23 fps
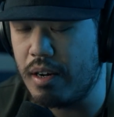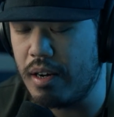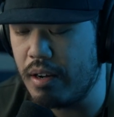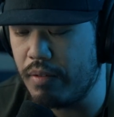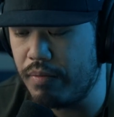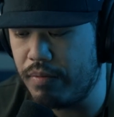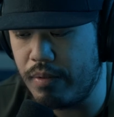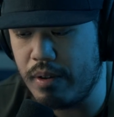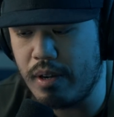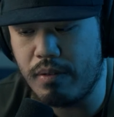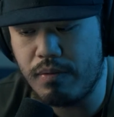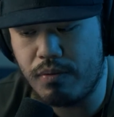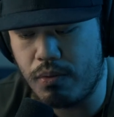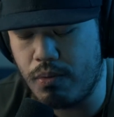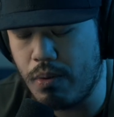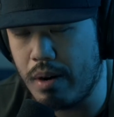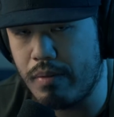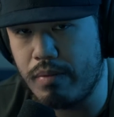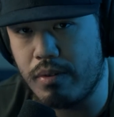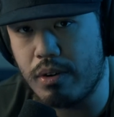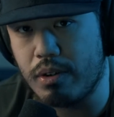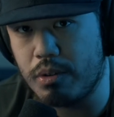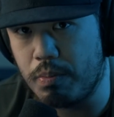if
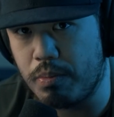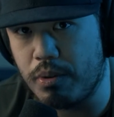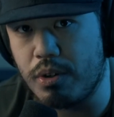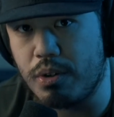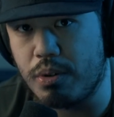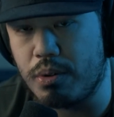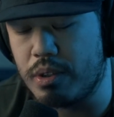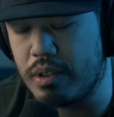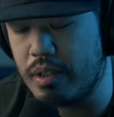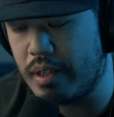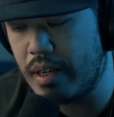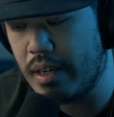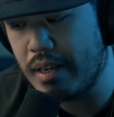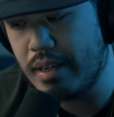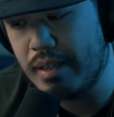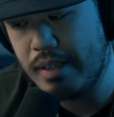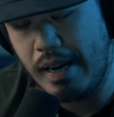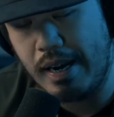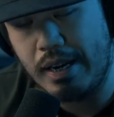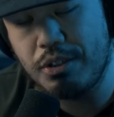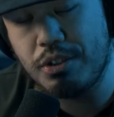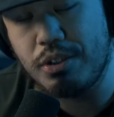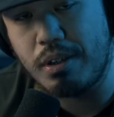whoever is producing it is
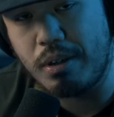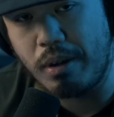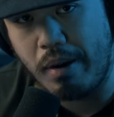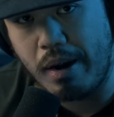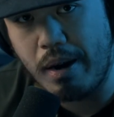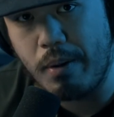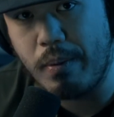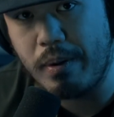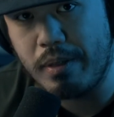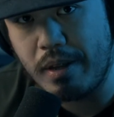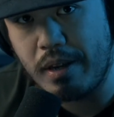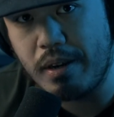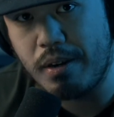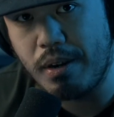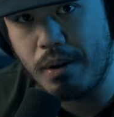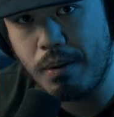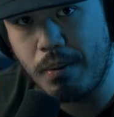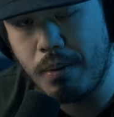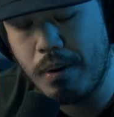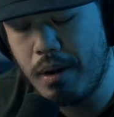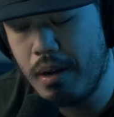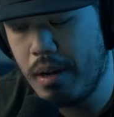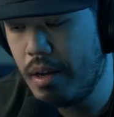actually good at what they do,
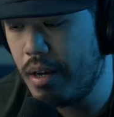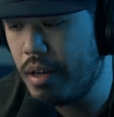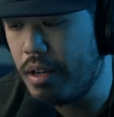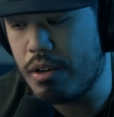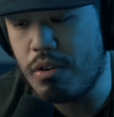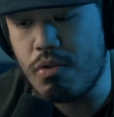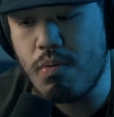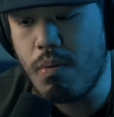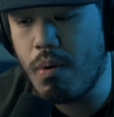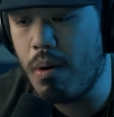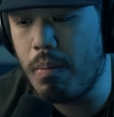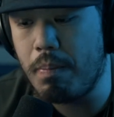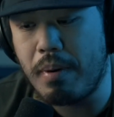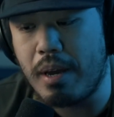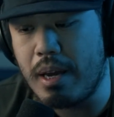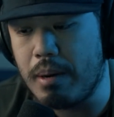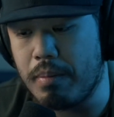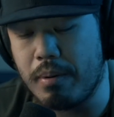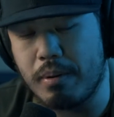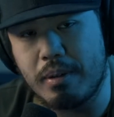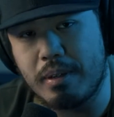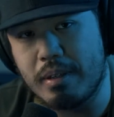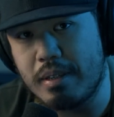you won't be
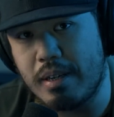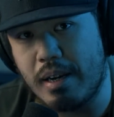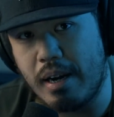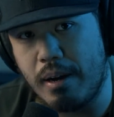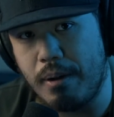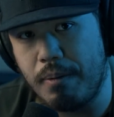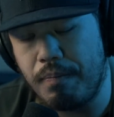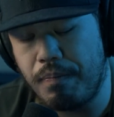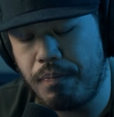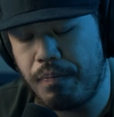able to tell.